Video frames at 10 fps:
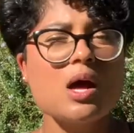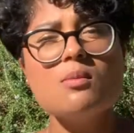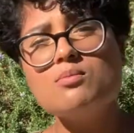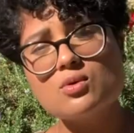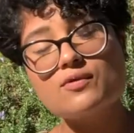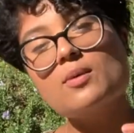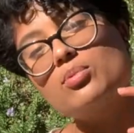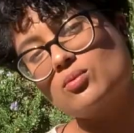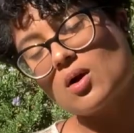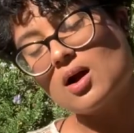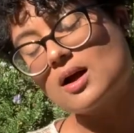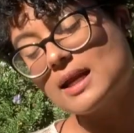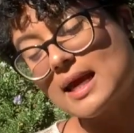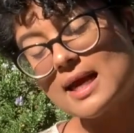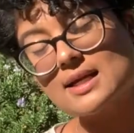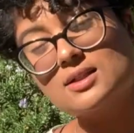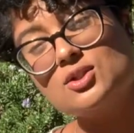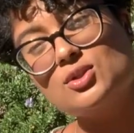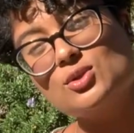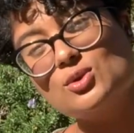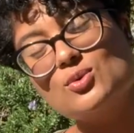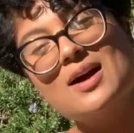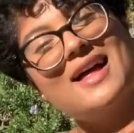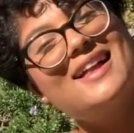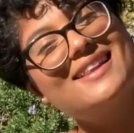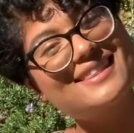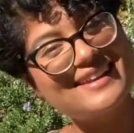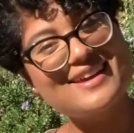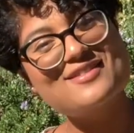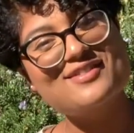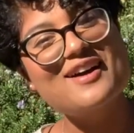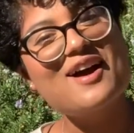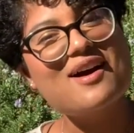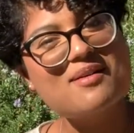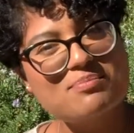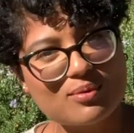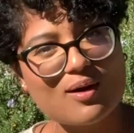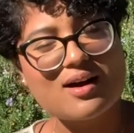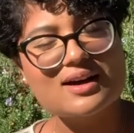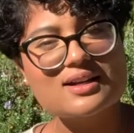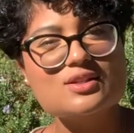move abroad and to live abroad.